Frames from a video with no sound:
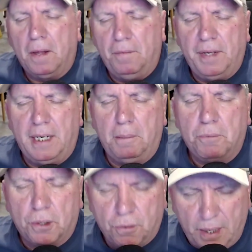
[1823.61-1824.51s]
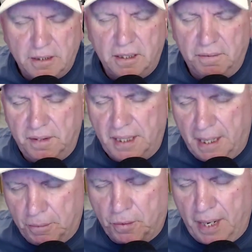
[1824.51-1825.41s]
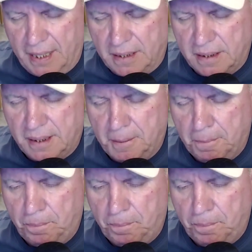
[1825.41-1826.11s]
the progressive Democrats.